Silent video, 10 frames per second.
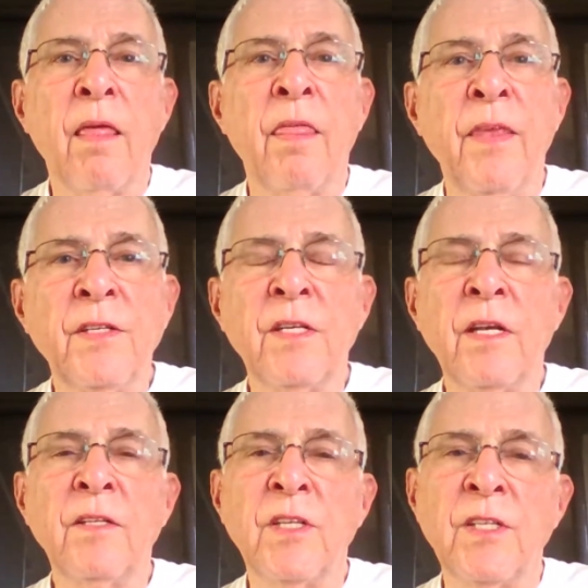This
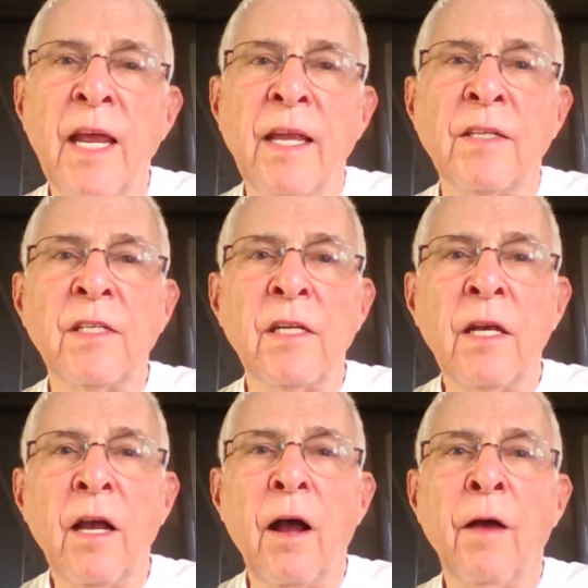sense
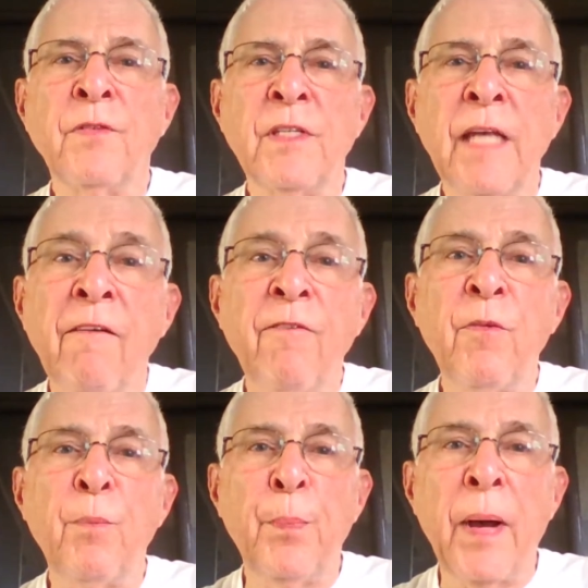of
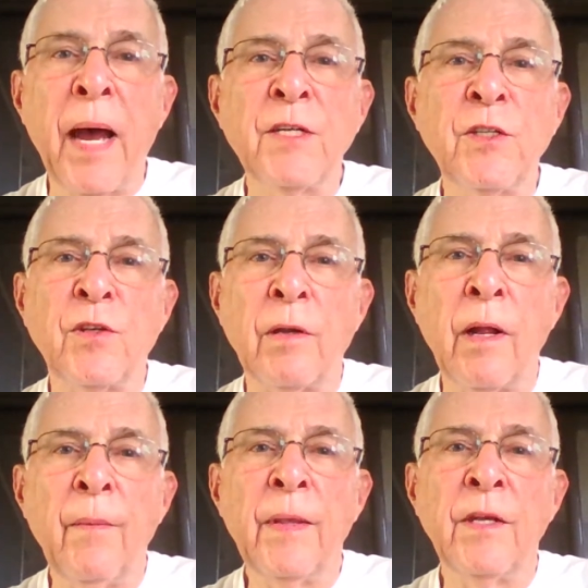self posture
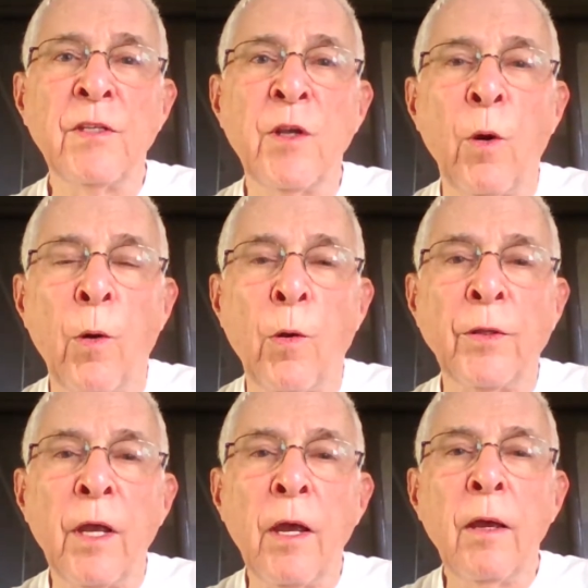is
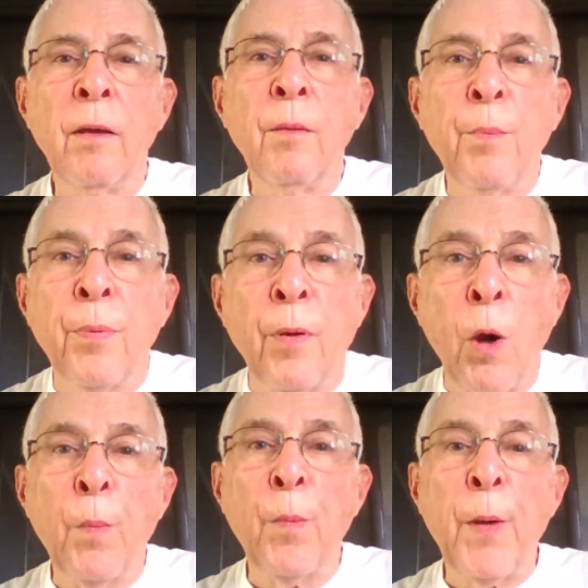called
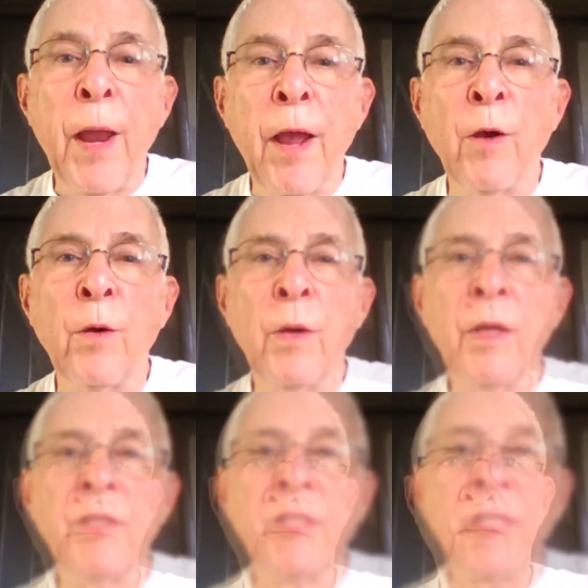
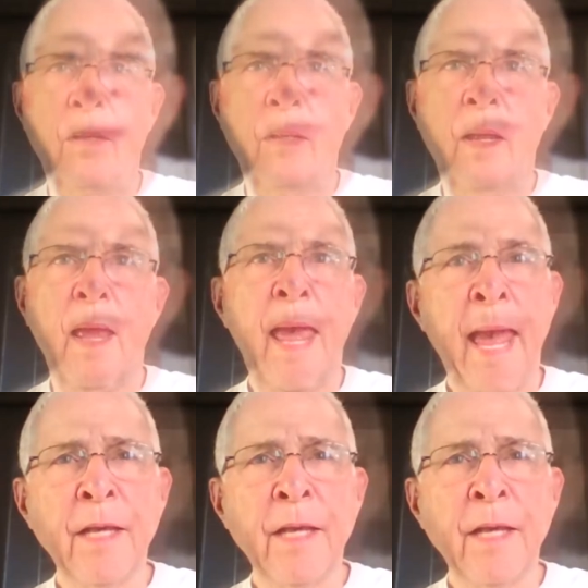proprioception.